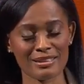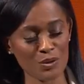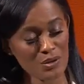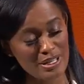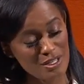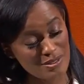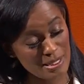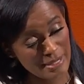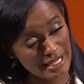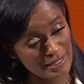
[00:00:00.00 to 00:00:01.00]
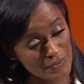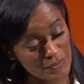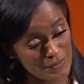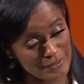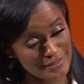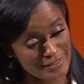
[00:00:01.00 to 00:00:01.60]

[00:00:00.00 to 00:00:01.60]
Lord knows I'm getting old.